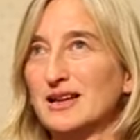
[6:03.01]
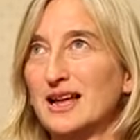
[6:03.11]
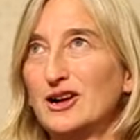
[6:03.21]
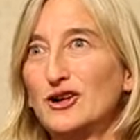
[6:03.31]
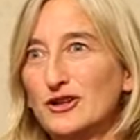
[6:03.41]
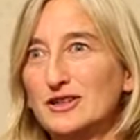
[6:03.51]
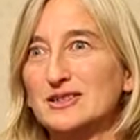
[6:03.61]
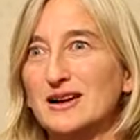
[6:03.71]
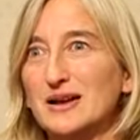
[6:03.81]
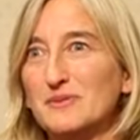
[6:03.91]
And a lot of the
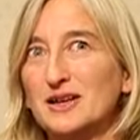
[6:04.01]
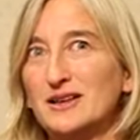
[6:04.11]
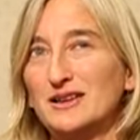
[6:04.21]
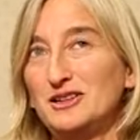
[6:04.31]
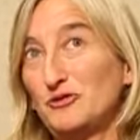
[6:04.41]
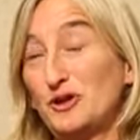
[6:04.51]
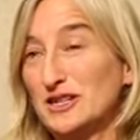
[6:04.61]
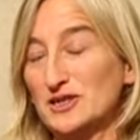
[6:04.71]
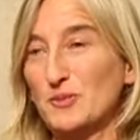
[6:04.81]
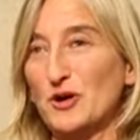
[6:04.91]
time, you really
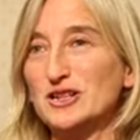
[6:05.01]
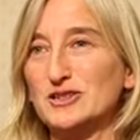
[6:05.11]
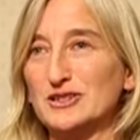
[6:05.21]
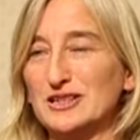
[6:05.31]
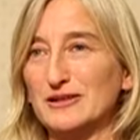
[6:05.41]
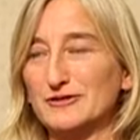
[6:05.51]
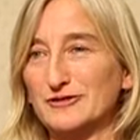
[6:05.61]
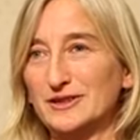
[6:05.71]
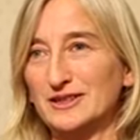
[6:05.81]
surprise yourself.